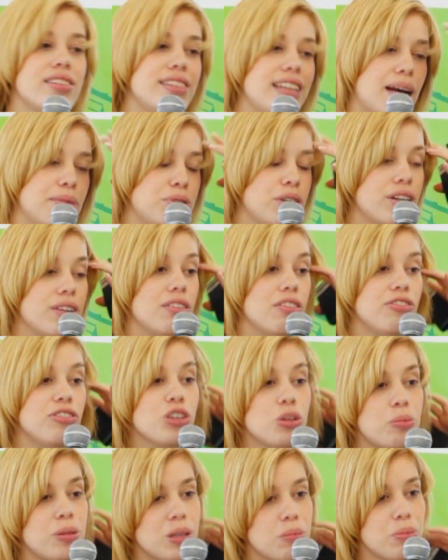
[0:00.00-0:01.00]
snapshot of a
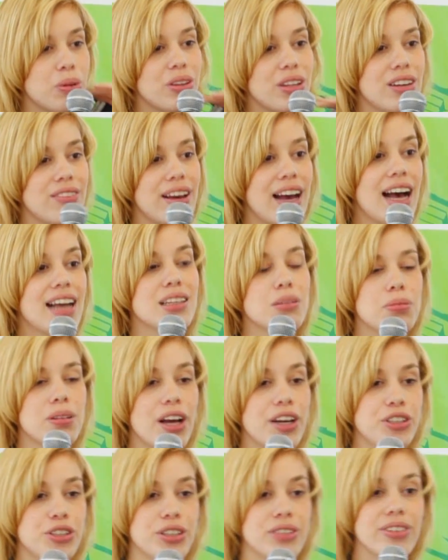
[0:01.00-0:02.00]
few people that have had the
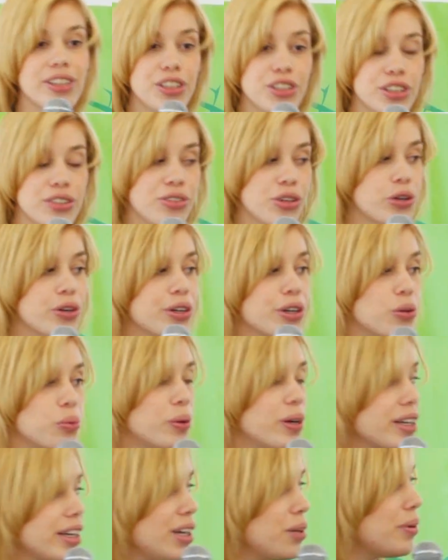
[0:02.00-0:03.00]
pleasure of interviewing or
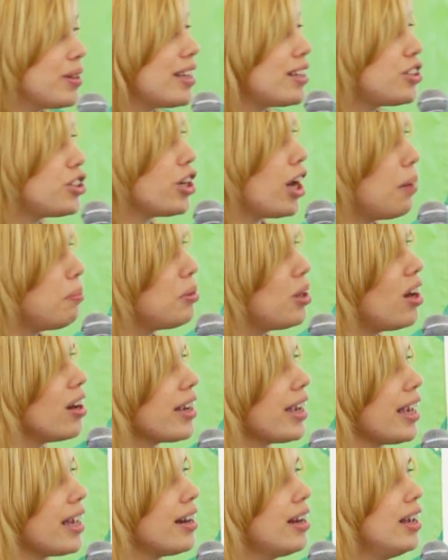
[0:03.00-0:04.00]
working with at
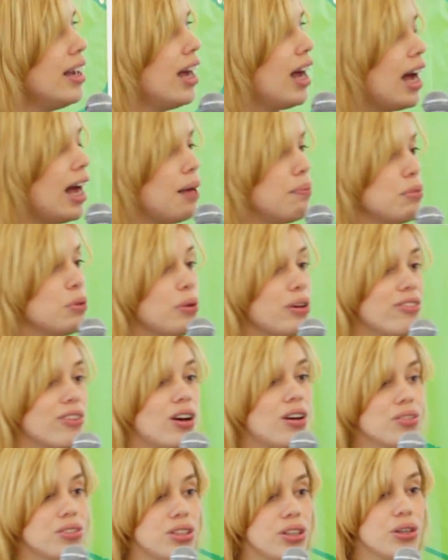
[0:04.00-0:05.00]
ShopLocket. But
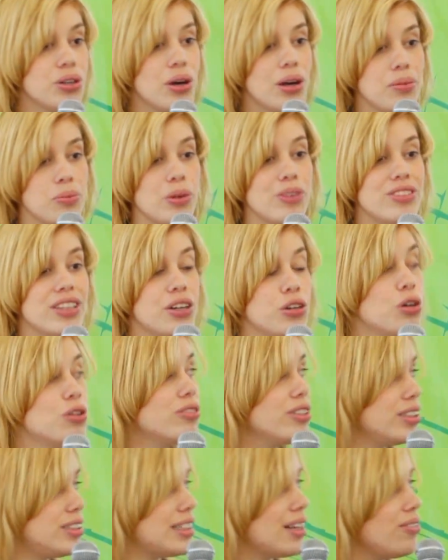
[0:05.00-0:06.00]
we've done
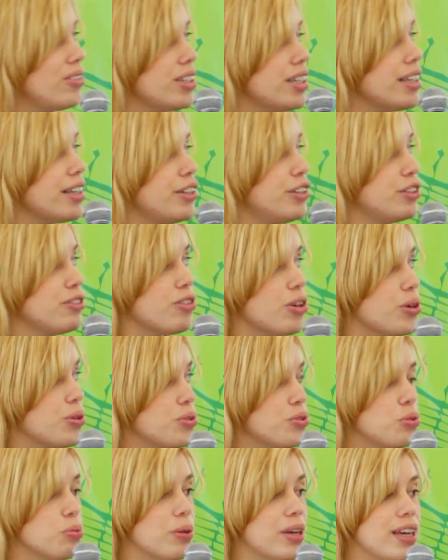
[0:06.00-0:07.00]
over 70
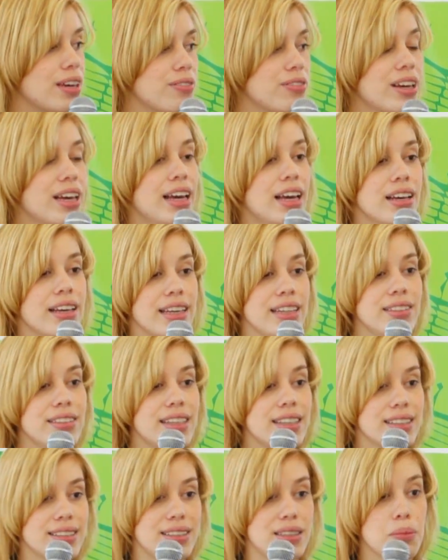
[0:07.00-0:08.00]
interviews. We've
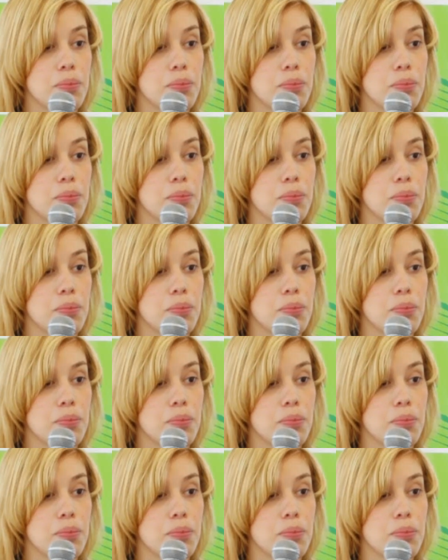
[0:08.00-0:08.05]
indexed